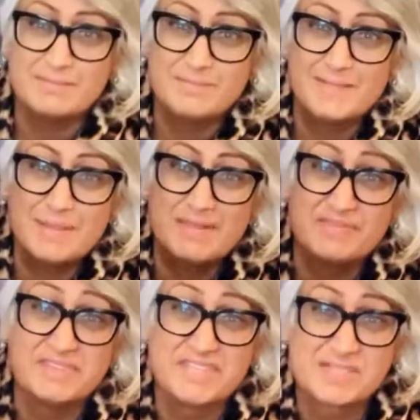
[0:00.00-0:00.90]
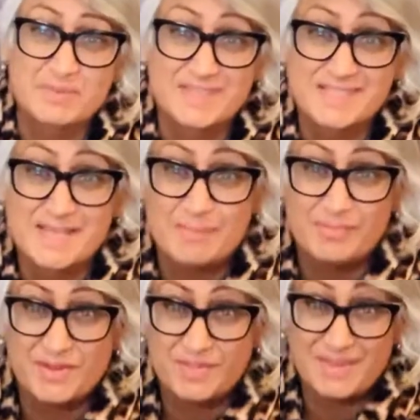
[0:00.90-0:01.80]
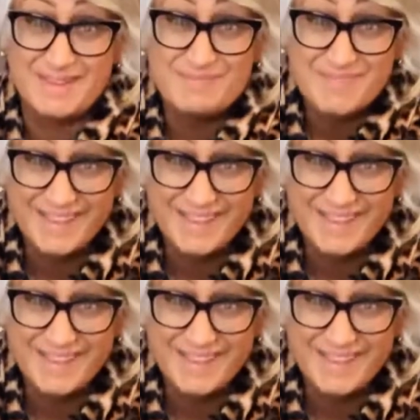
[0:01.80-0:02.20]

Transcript: let me finish with the zebra theme.